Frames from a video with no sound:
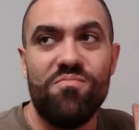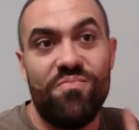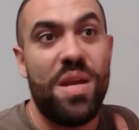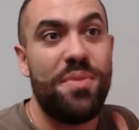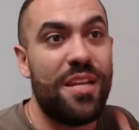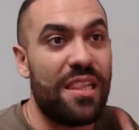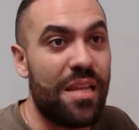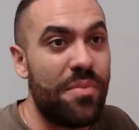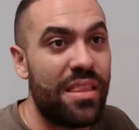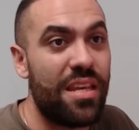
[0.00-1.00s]
maybe
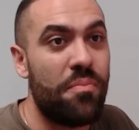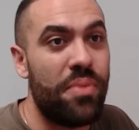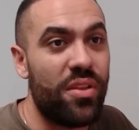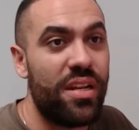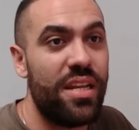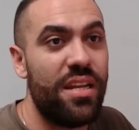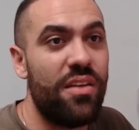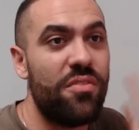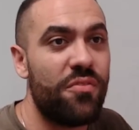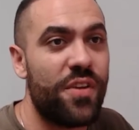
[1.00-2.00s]
limit the ability
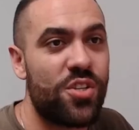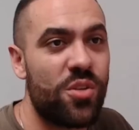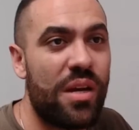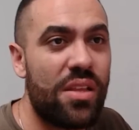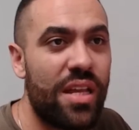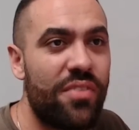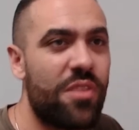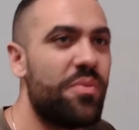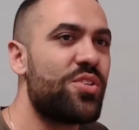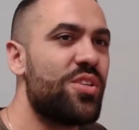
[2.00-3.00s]
of the Fish and Wildlife
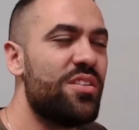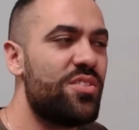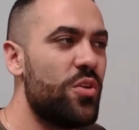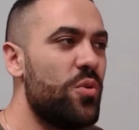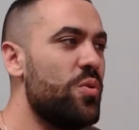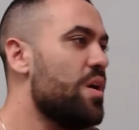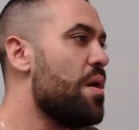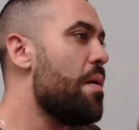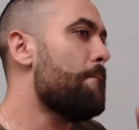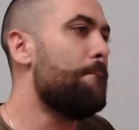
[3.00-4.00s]
Commission to
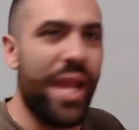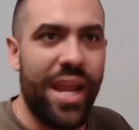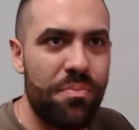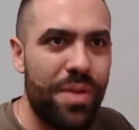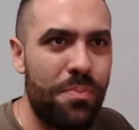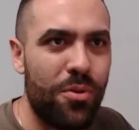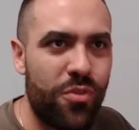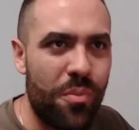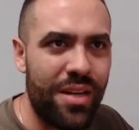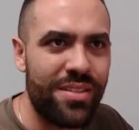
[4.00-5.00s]
ban people
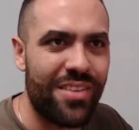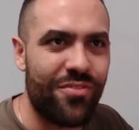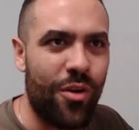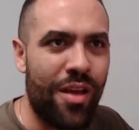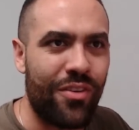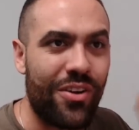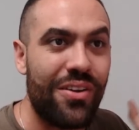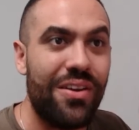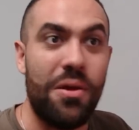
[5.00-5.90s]
from hunting forever.